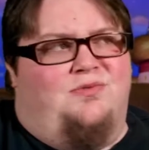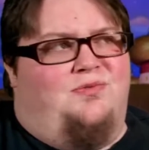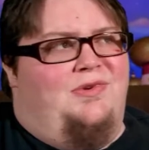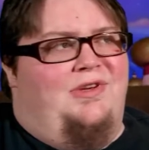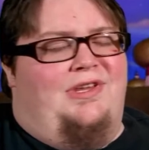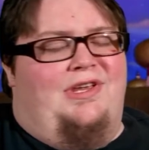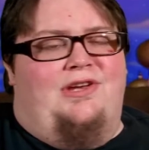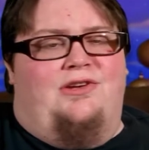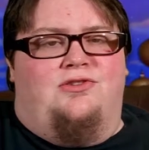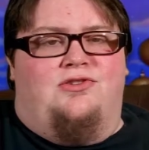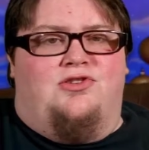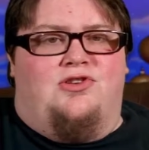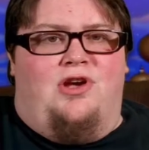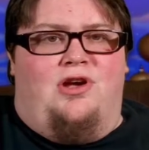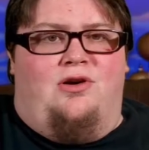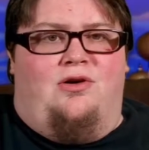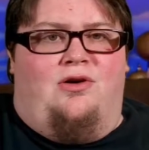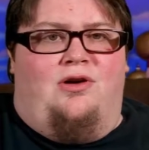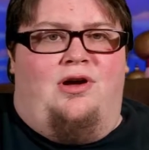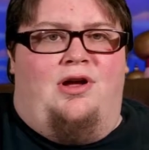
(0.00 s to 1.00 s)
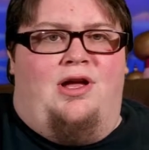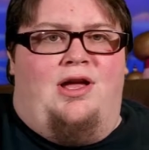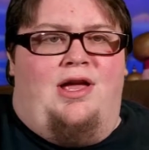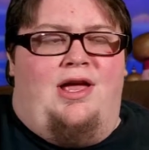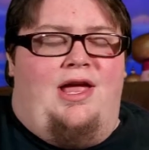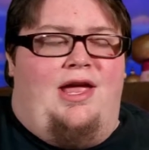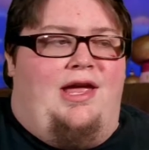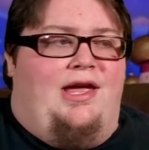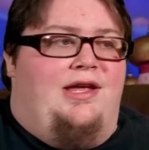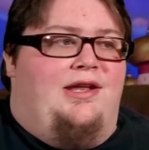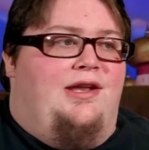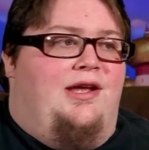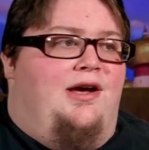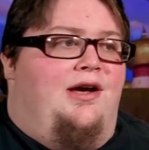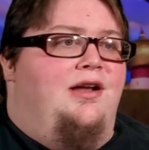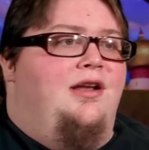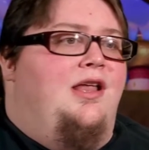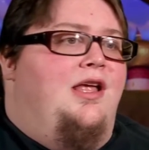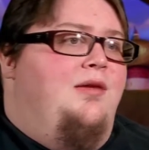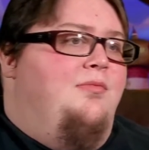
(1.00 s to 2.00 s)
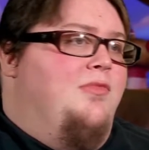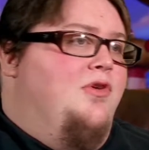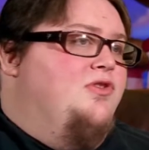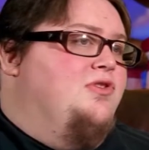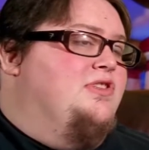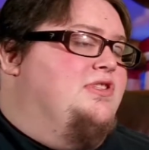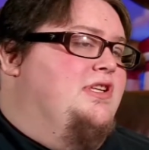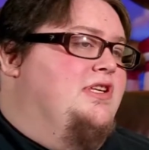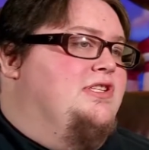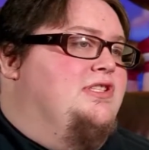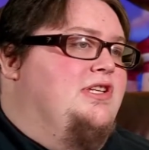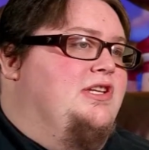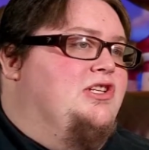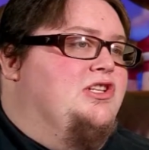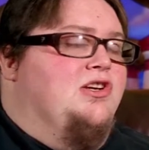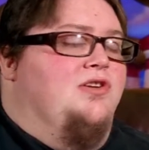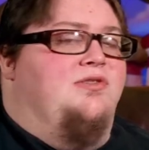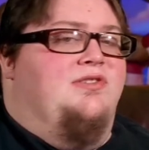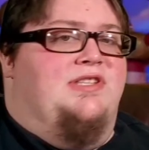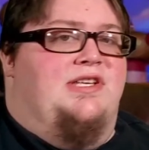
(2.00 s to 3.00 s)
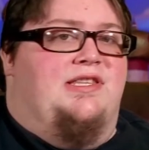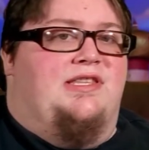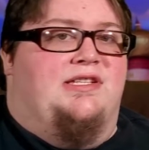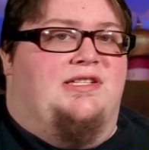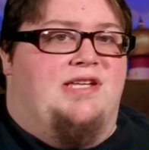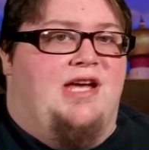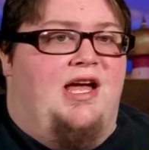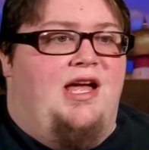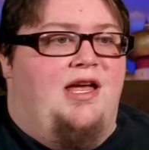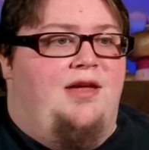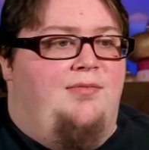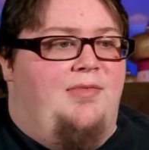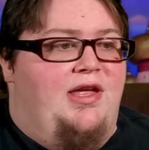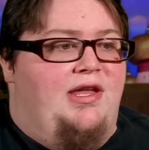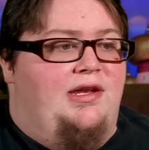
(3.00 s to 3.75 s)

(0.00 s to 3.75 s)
a really good show, and unlike most Disney shows at the time,